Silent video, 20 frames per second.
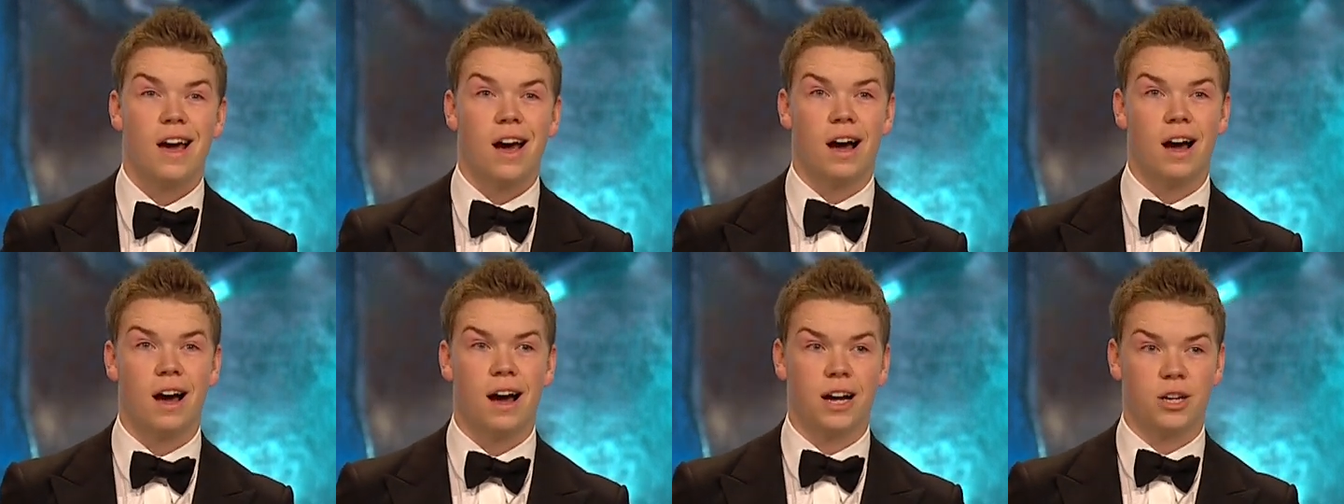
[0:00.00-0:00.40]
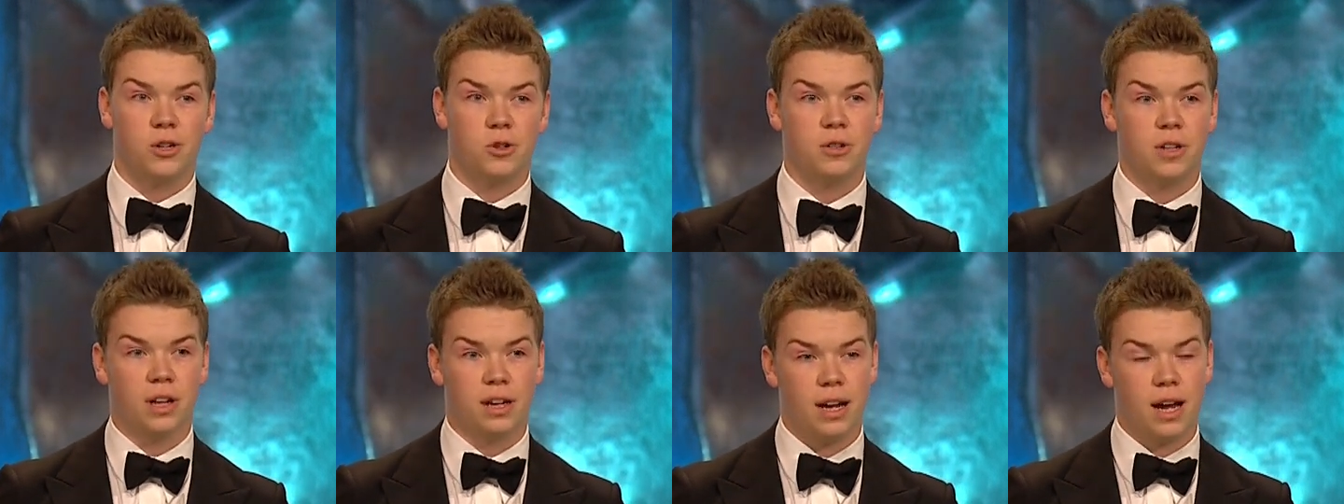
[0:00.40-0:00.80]
uh,
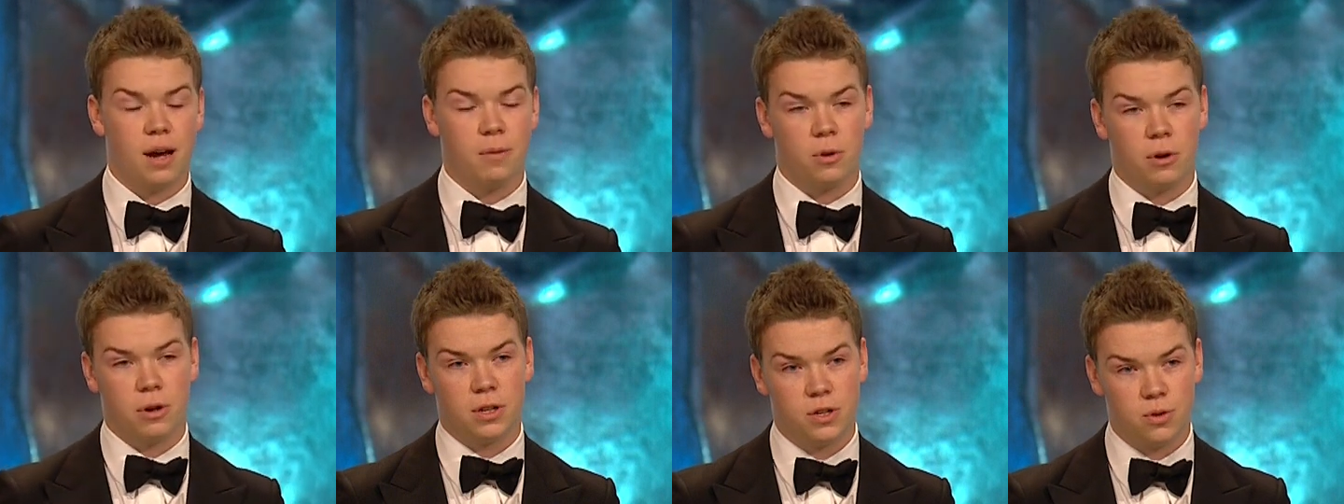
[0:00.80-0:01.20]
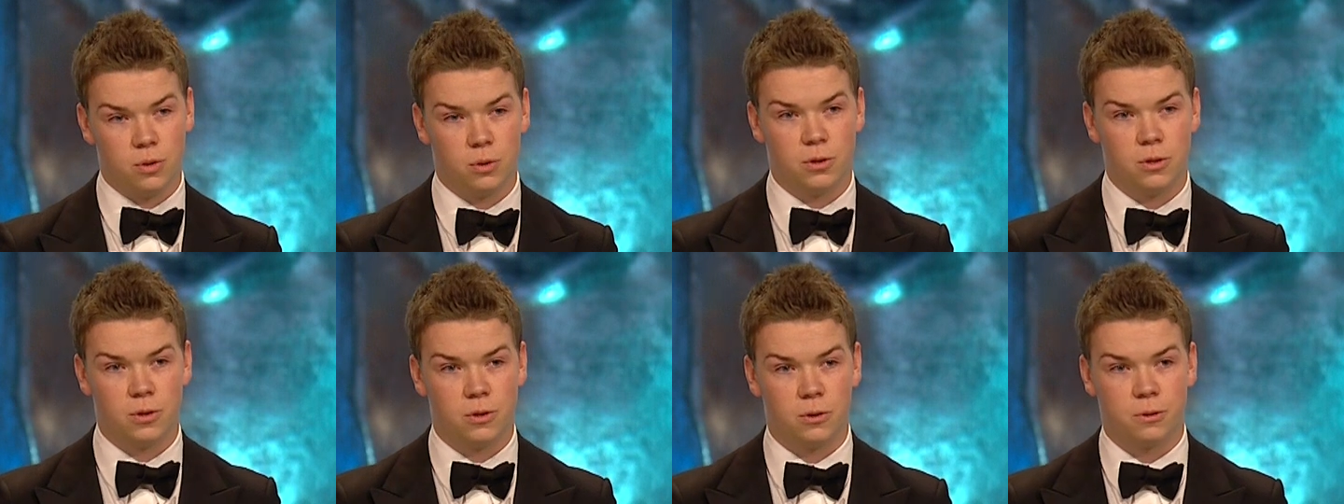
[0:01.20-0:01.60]
Andrew Dunlap, Brian
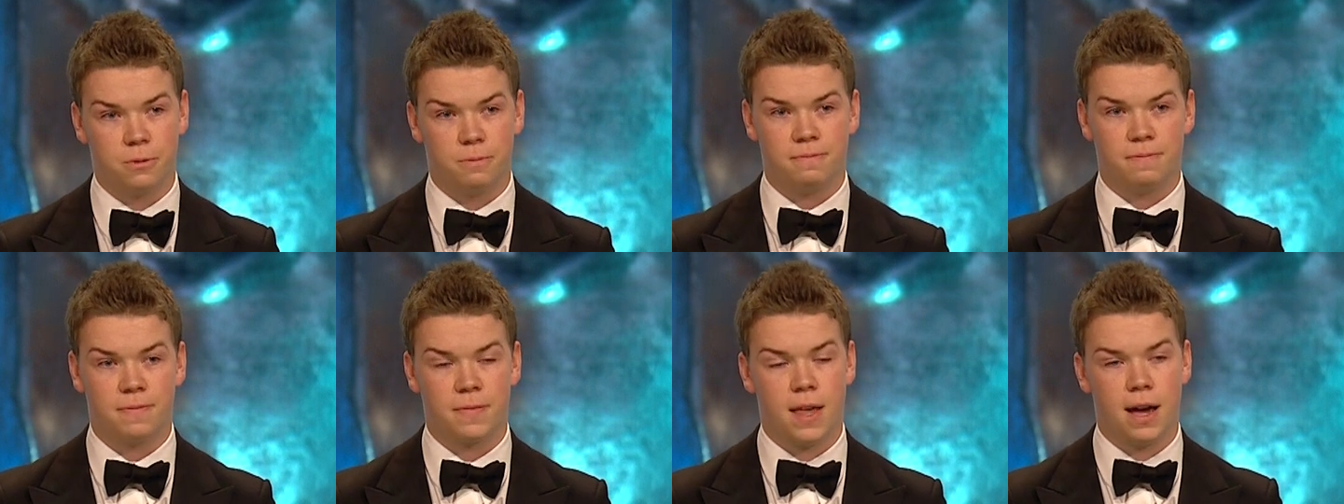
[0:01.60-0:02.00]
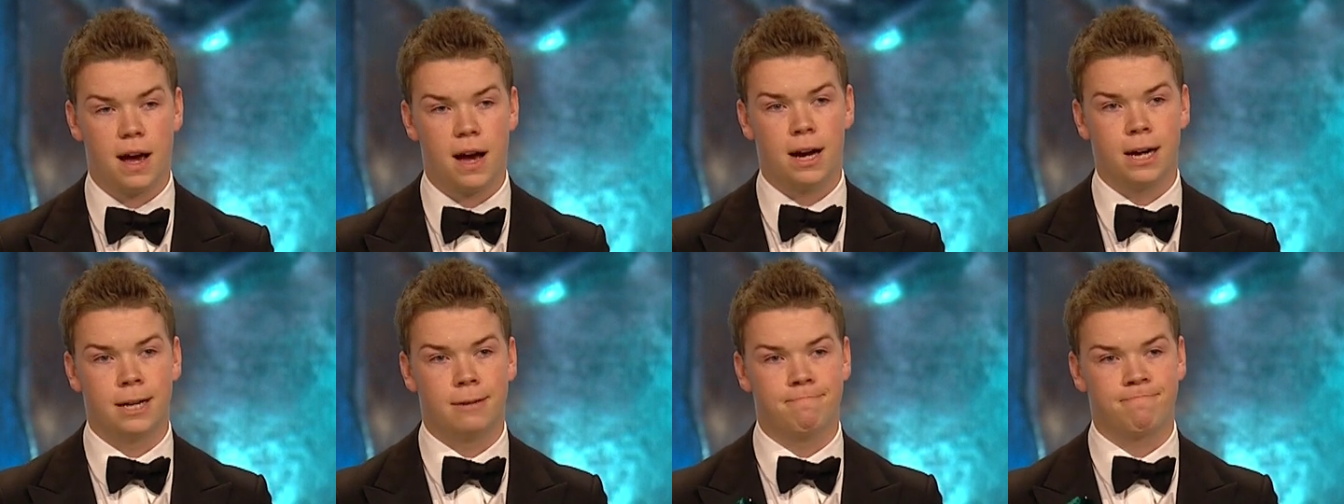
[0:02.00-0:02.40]
Swardstrom,
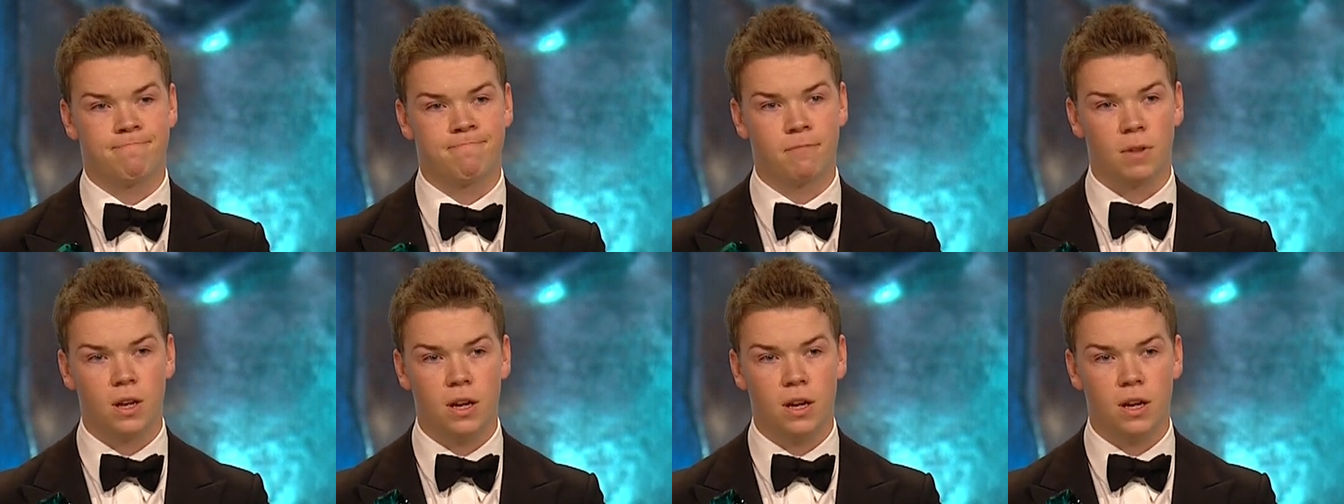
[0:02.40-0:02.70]
um,